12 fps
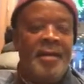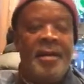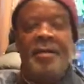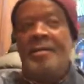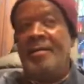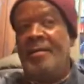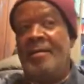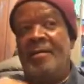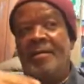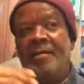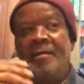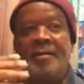Then
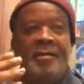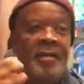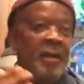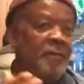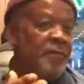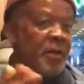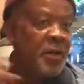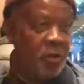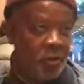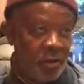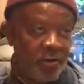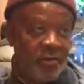they
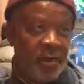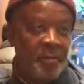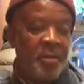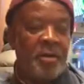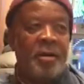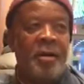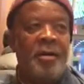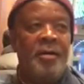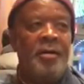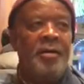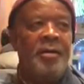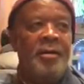finished at 7 o'clock.
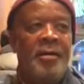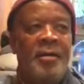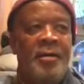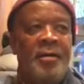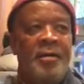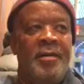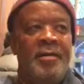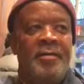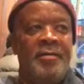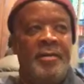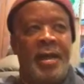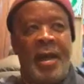
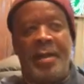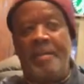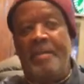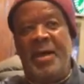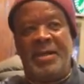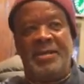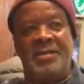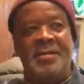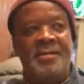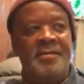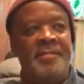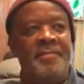So they had a bus
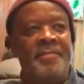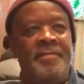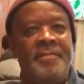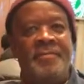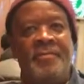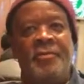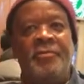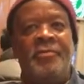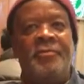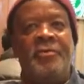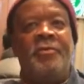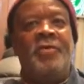which
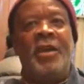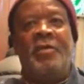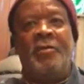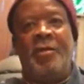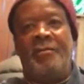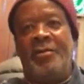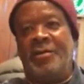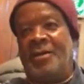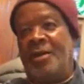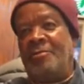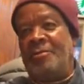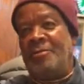was going to take all of
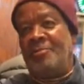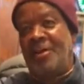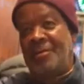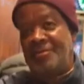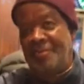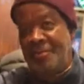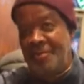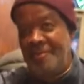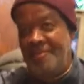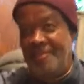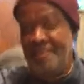us out to Westwood.